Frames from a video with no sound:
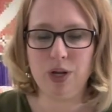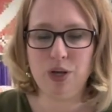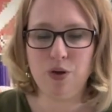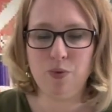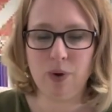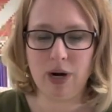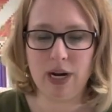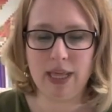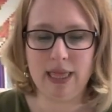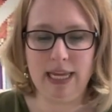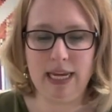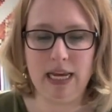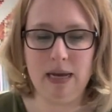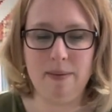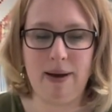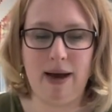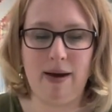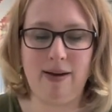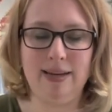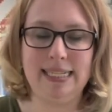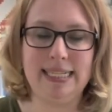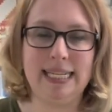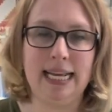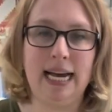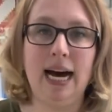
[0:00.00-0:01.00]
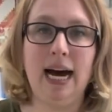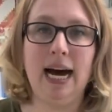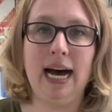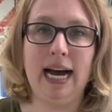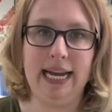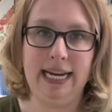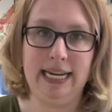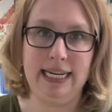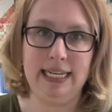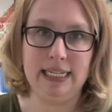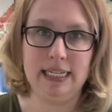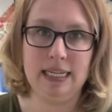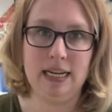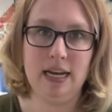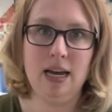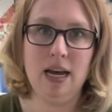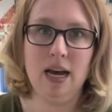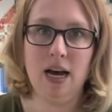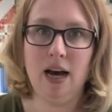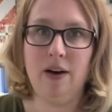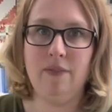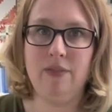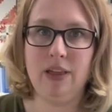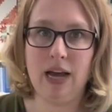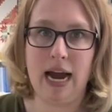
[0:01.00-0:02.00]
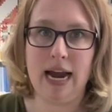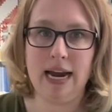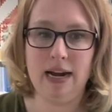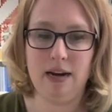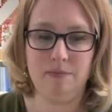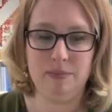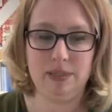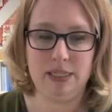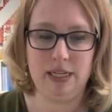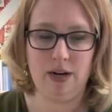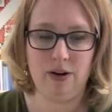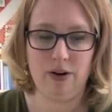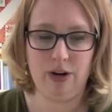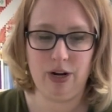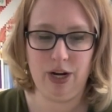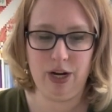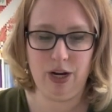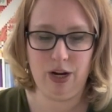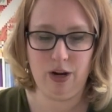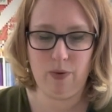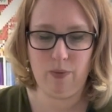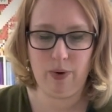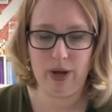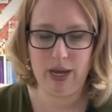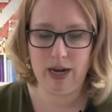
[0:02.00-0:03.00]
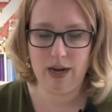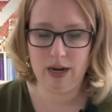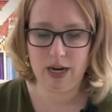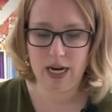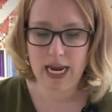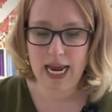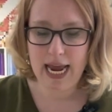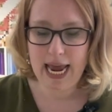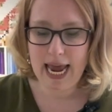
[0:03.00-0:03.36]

you want to think about is the height of the items that are going to go in,